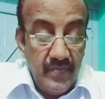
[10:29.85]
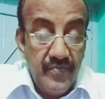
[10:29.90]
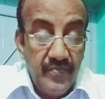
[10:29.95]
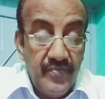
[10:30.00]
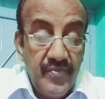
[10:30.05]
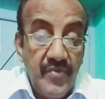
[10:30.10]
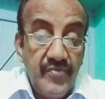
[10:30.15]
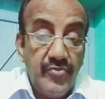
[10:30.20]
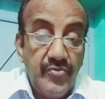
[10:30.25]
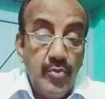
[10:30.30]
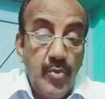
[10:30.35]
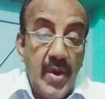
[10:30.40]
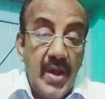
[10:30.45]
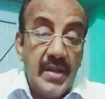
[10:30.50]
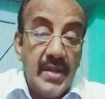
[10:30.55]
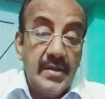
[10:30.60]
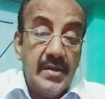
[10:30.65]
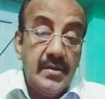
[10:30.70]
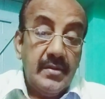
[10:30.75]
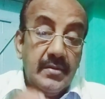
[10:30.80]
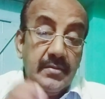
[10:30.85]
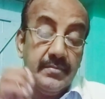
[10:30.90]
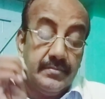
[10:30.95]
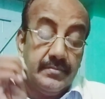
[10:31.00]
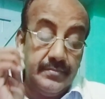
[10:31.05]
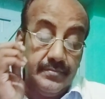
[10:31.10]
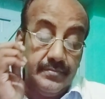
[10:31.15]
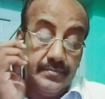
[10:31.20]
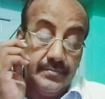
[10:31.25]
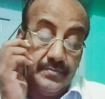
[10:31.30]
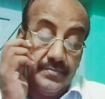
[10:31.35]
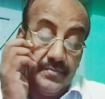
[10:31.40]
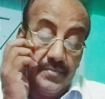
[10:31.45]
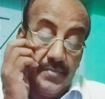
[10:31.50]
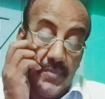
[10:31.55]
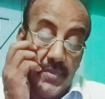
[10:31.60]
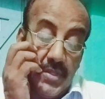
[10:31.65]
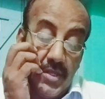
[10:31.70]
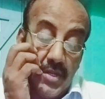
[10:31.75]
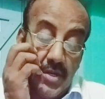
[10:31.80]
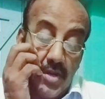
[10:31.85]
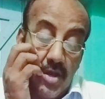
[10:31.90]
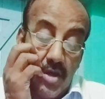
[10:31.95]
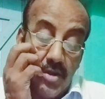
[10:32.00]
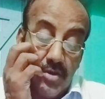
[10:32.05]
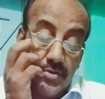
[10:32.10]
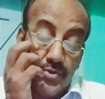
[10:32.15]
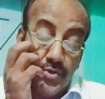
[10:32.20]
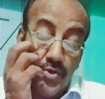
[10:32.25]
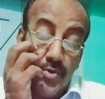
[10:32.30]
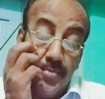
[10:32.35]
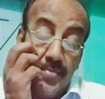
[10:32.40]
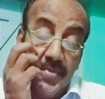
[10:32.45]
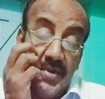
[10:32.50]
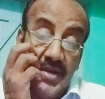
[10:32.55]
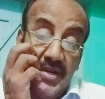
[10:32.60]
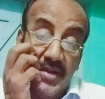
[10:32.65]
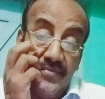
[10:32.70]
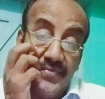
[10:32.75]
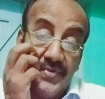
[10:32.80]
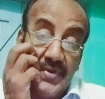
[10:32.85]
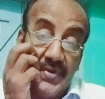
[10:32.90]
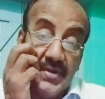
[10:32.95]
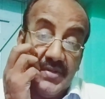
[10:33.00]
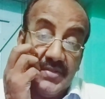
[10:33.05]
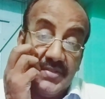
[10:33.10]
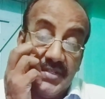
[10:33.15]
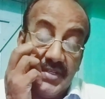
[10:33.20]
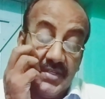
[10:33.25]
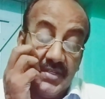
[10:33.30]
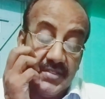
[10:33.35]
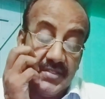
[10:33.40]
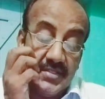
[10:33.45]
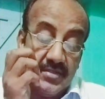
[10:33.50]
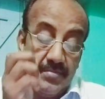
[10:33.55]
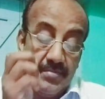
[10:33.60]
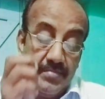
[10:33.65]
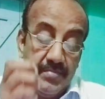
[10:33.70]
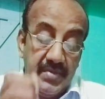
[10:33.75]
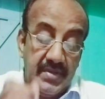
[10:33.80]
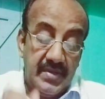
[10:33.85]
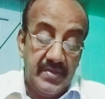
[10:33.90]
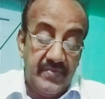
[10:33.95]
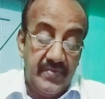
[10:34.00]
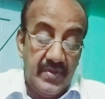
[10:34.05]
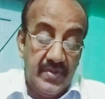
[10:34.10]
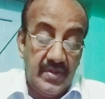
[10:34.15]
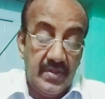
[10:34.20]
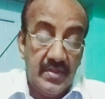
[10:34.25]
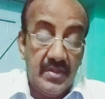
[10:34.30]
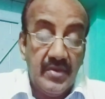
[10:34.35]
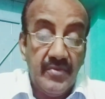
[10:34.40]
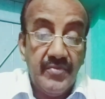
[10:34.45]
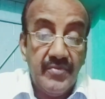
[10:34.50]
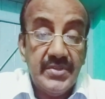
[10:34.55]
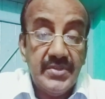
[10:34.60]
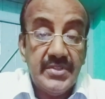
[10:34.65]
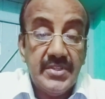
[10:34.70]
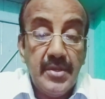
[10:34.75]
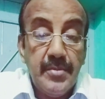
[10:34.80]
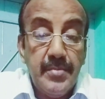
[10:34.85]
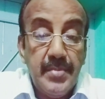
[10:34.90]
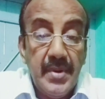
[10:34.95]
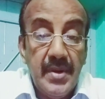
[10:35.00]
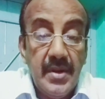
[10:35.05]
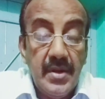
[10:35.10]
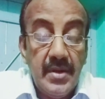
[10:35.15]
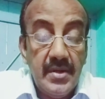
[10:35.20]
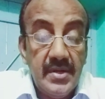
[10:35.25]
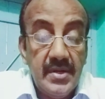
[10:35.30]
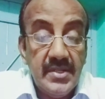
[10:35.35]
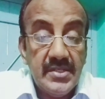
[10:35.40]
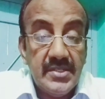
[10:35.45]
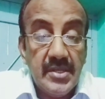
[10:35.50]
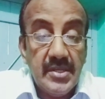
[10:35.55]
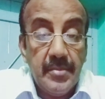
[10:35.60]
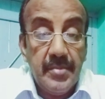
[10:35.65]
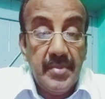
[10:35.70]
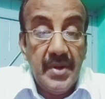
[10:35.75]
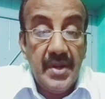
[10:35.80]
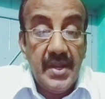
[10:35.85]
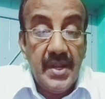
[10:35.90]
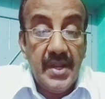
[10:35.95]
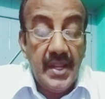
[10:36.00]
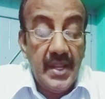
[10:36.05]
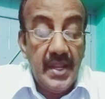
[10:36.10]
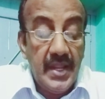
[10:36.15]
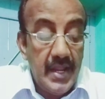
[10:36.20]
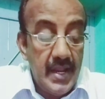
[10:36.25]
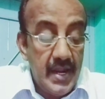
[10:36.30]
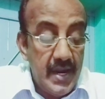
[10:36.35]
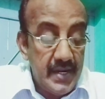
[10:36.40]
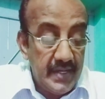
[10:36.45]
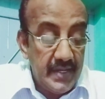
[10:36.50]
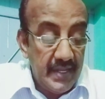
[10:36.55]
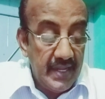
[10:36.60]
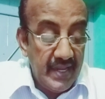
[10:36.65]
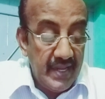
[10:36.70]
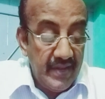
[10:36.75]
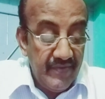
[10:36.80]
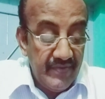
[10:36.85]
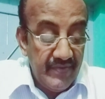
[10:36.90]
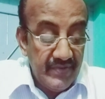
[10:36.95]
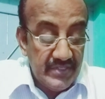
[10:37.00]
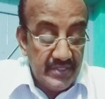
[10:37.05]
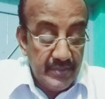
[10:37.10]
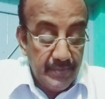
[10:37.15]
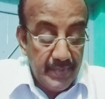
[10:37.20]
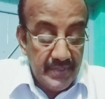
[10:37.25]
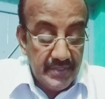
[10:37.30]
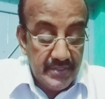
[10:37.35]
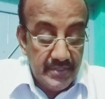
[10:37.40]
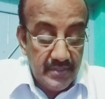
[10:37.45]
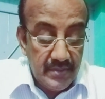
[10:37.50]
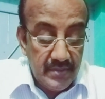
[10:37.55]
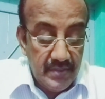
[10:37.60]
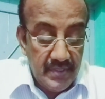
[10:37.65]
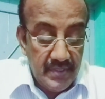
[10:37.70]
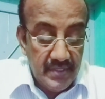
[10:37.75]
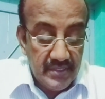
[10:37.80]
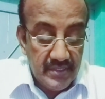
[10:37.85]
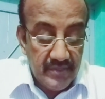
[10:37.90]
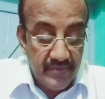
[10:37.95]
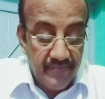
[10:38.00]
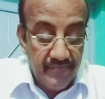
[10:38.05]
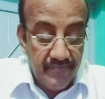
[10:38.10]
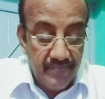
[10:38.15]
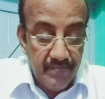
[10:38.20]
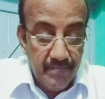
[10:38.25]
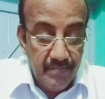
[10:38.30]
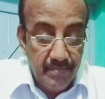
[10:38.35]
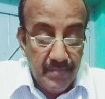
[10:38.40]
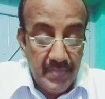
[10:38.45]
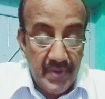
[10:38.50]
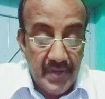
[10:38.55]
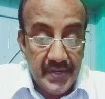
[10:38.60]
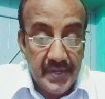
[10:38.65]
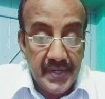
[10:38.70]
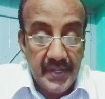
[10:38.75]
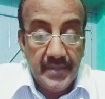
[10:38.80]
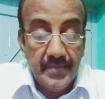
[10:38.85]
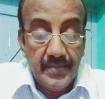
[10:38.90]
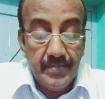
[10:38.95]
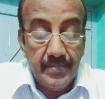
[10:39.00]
Fifth one, there are so many differences between the visible disability and invisible disability.